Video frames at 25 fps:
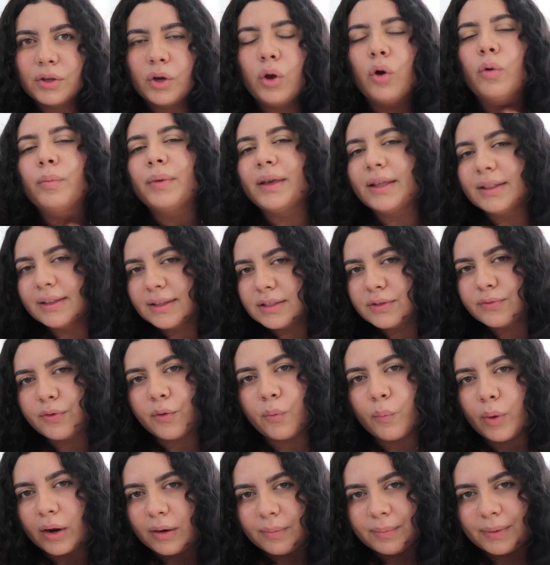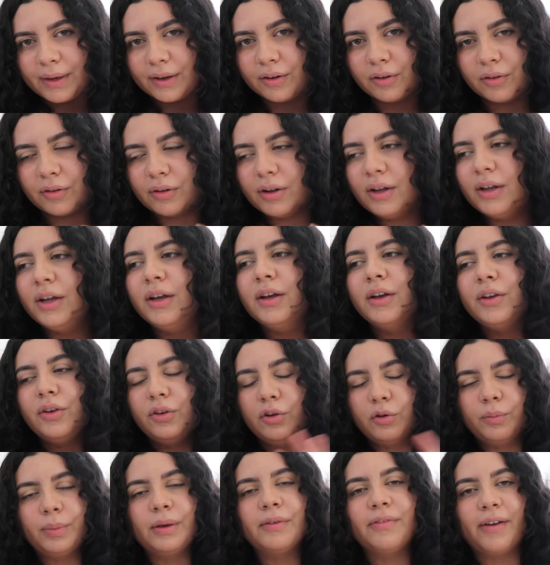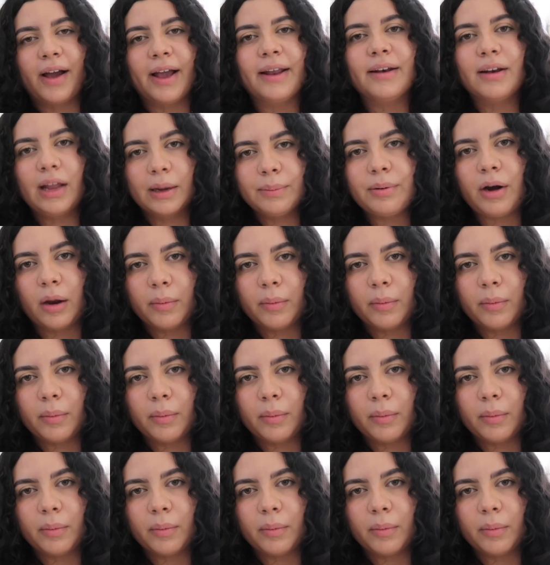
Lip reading: Go meatless for one meal. You'll be fine, I